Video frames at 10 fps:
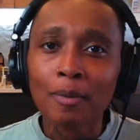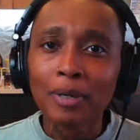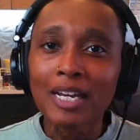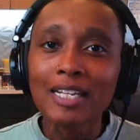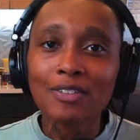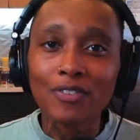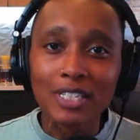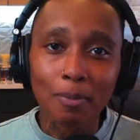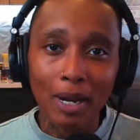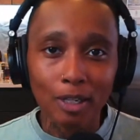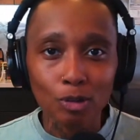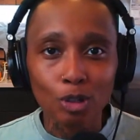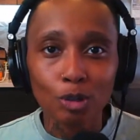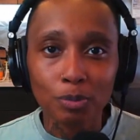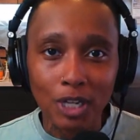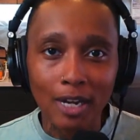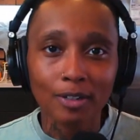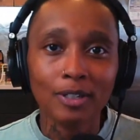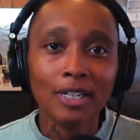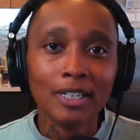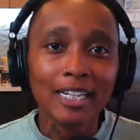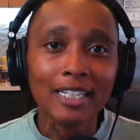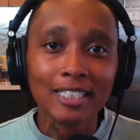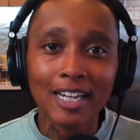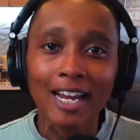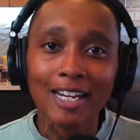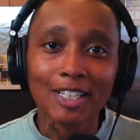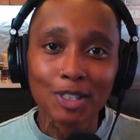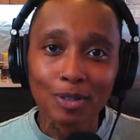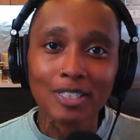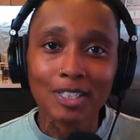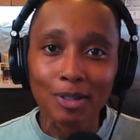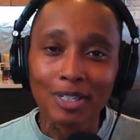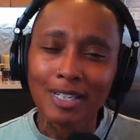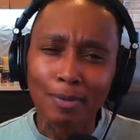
please visit my YouTube channel, DJ Tracy Trees.